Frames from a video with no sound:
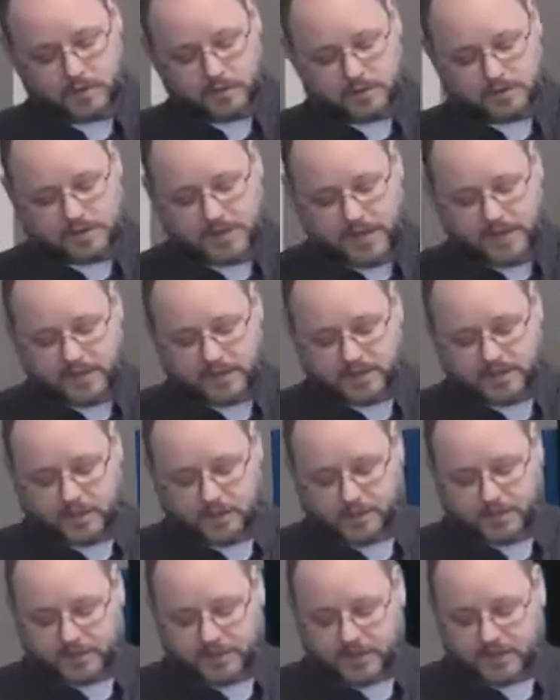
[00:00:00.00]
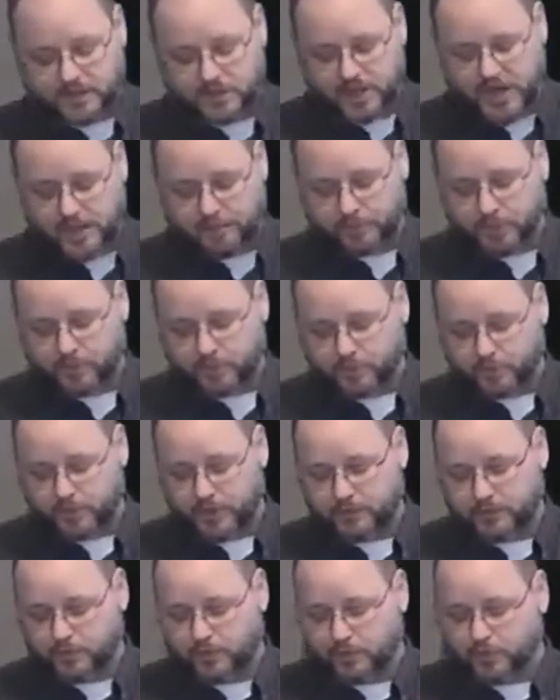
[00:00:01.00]
2 Timothy chapter
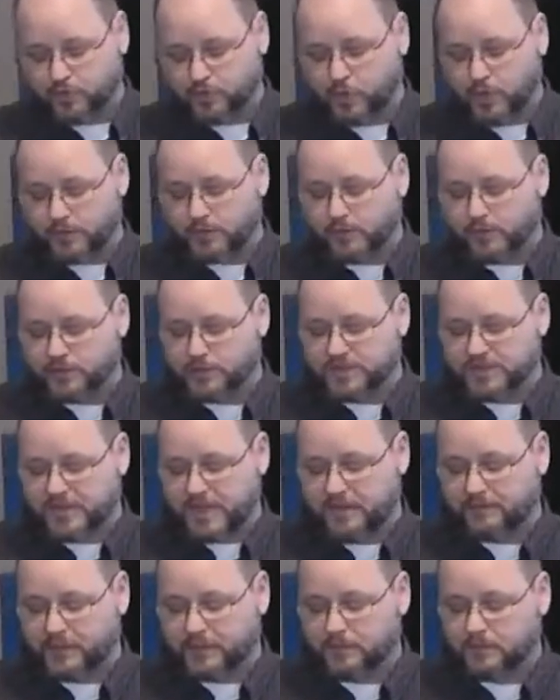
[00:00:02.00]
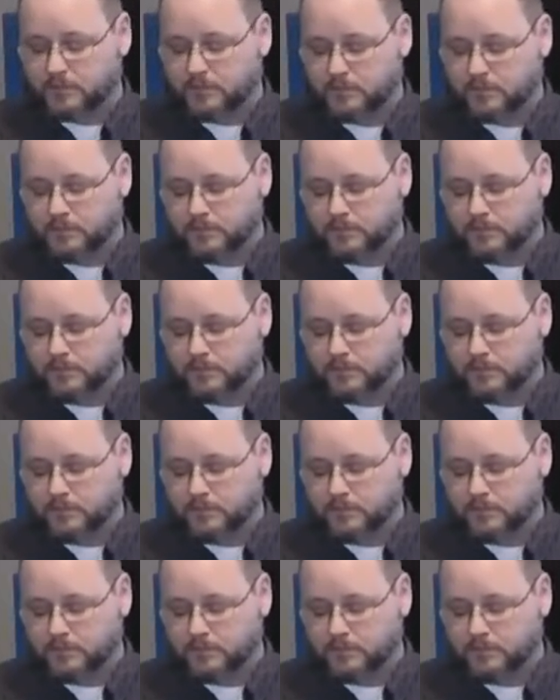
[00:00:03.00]
3, verse 1 through 7.